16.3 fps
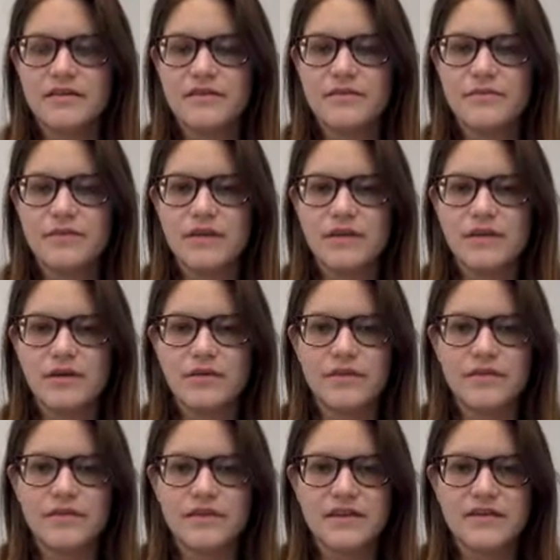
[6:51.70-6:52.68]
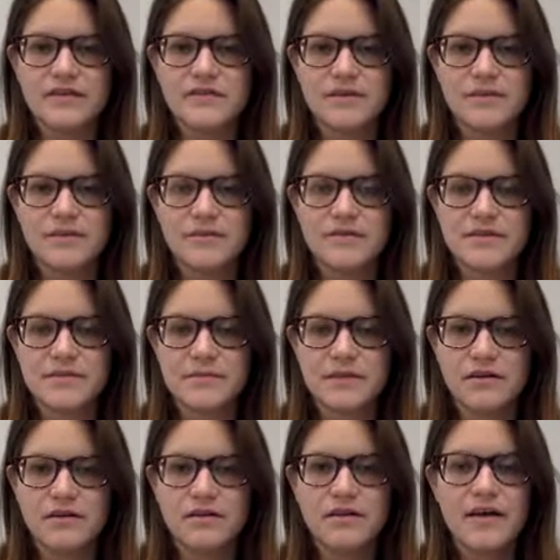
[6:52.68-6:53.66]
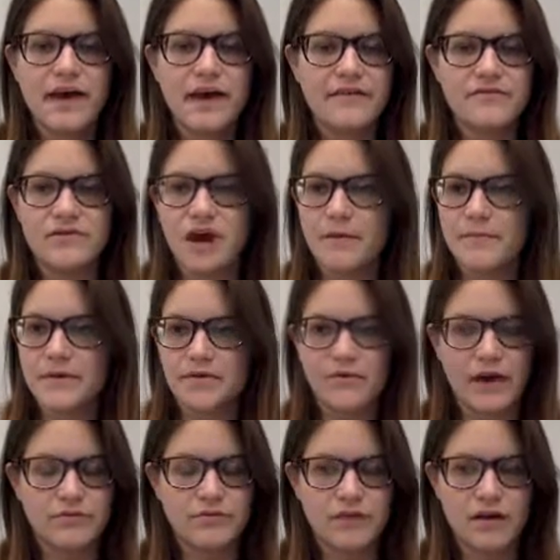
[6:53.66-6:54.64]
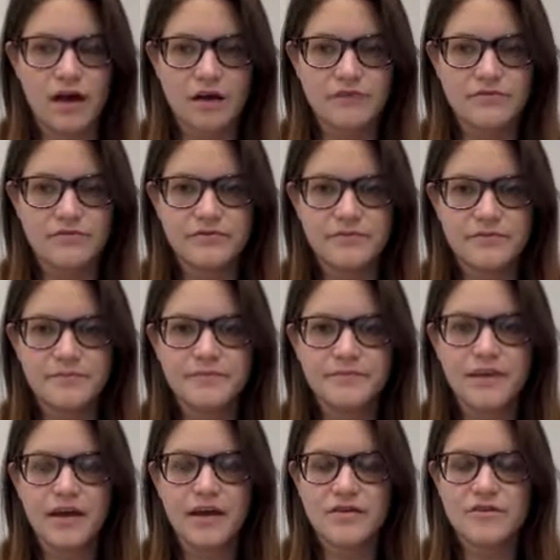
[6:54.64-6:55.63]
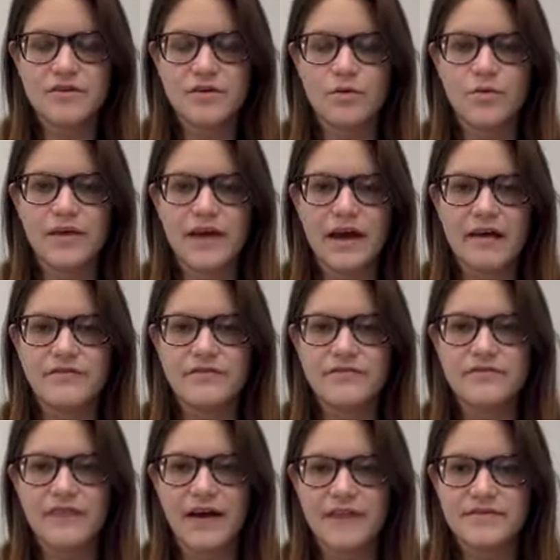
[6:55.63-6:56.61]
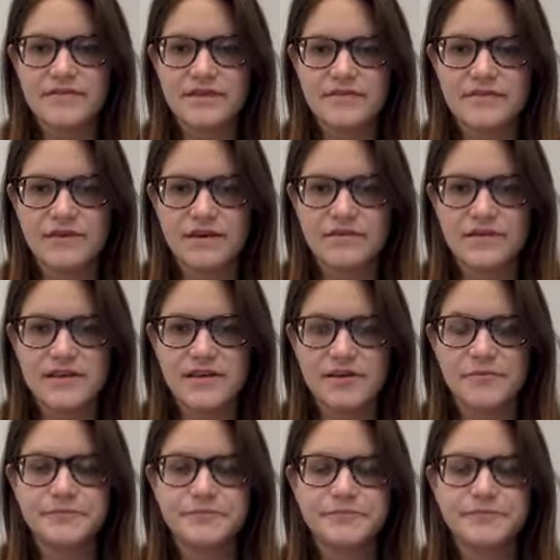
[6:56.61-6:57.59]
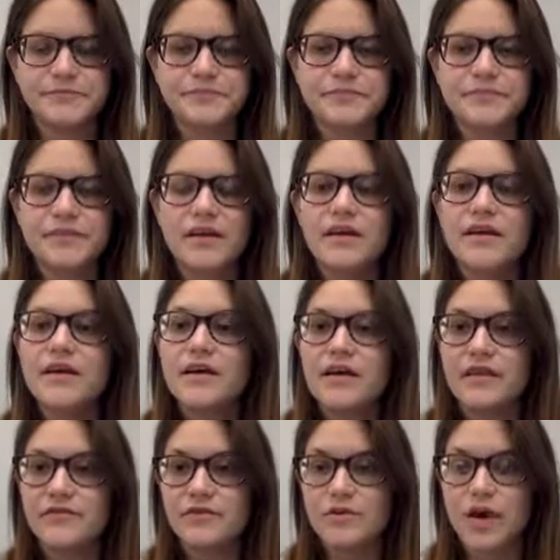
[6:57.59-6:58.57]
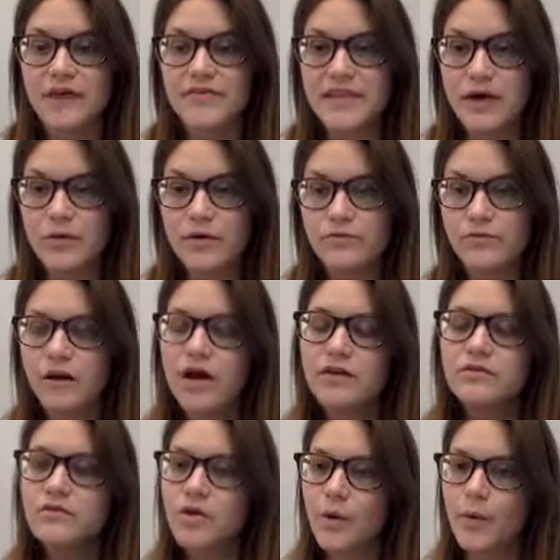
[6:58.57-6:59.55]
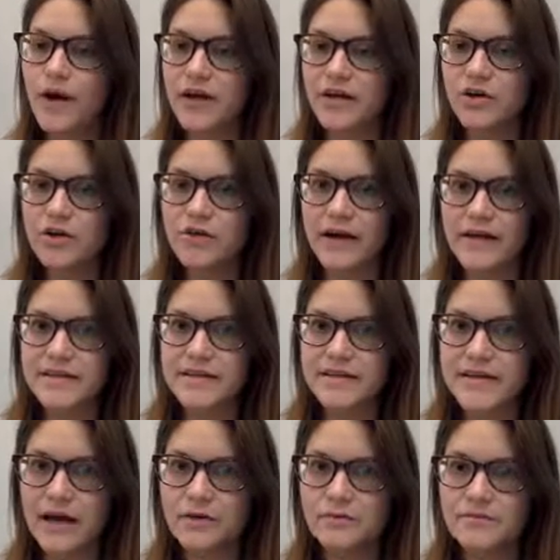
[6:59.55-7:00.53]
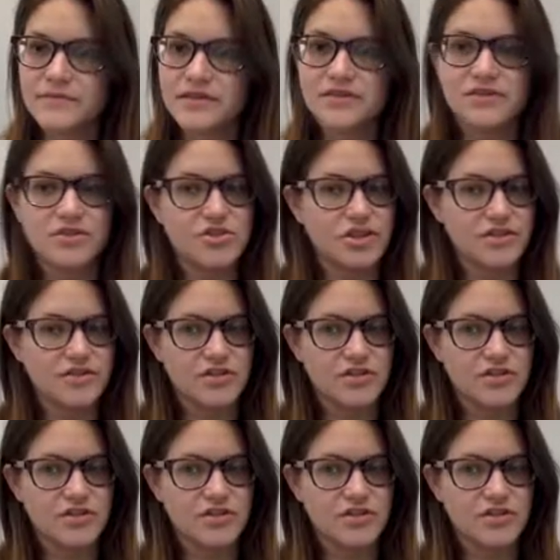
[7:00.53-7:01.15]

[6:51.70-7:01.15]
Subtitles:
We know that these numbers in the middle have not been rounded off. And so we have 5 sig figs here. If you got that one wrong, go ahead and correct it now. This is just